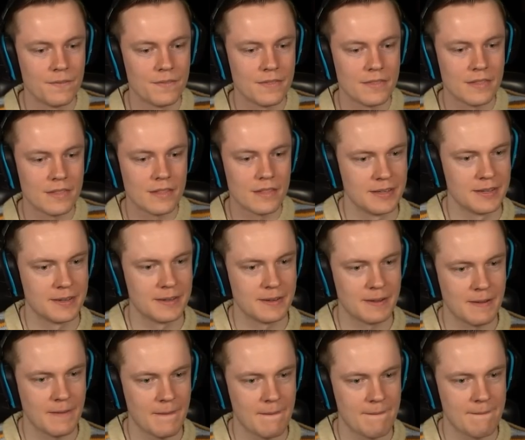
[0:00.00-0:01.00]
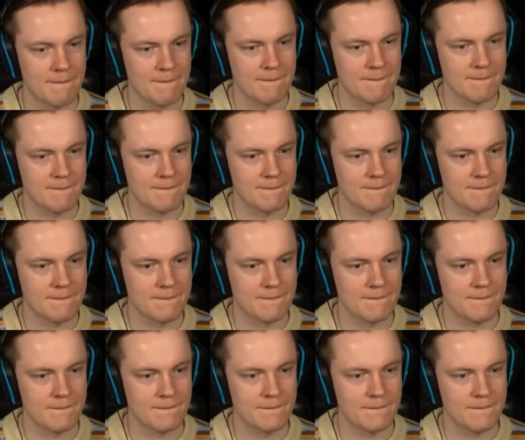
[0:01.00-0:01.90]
(silence)